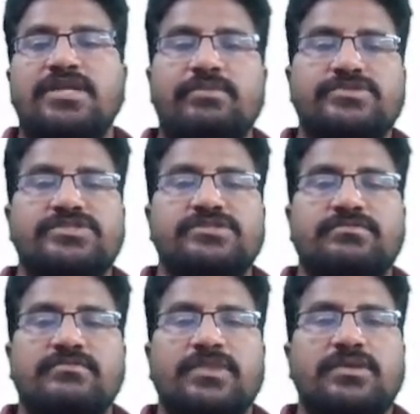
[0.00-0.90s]

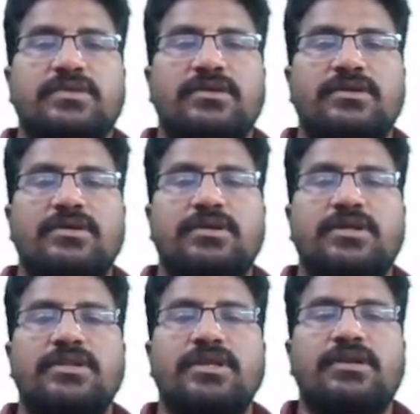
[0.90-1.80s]
times.
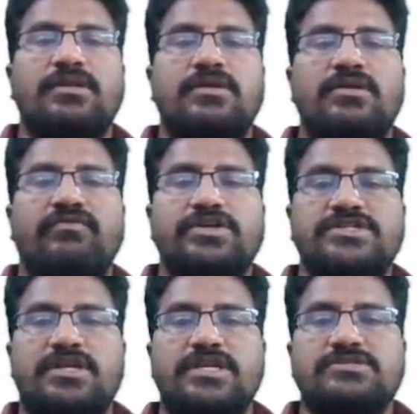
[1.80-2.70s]
Then
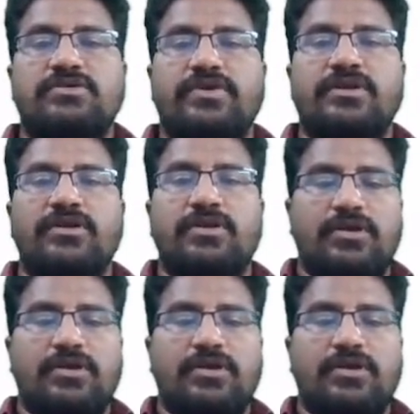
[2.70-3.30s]
first iteration over.